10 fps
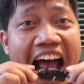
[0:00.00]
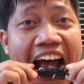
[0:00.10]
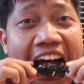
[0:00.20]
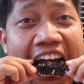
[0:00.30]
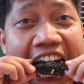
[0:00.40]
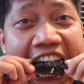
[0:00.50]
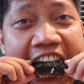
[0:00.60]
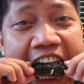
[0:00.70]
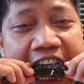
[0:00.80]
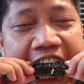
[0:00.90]
aroma
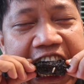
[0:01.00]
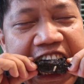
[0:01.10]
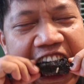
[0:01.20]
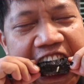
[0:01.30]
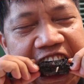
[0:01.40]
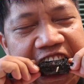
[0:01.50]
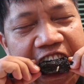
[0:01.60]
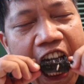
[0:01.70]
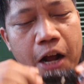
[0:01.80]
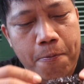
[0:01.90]
of
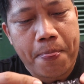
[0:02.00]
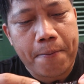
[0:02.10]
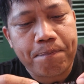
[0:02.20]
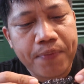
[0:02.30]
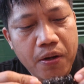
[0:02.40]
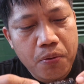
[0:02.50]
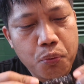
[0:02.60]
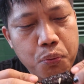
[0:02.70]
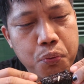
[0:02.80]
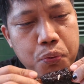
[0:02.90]
smoky
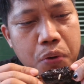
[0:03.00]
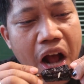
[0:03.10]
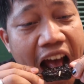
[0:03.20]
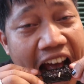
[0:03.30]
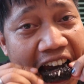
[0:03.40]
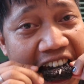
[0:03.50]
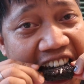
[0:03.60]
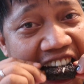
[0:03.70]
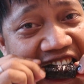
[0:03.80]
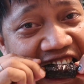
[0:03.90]
char grilled